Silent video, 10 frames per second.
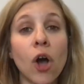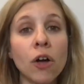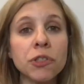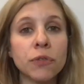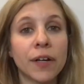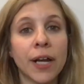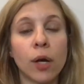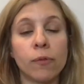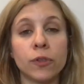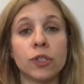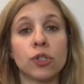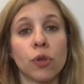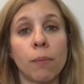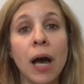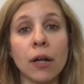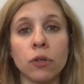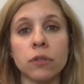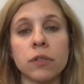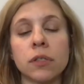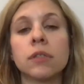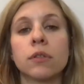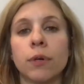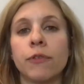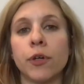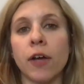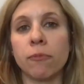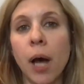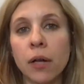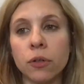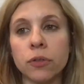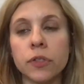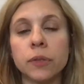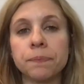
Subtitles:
also very helpful to show the models. So if you have models,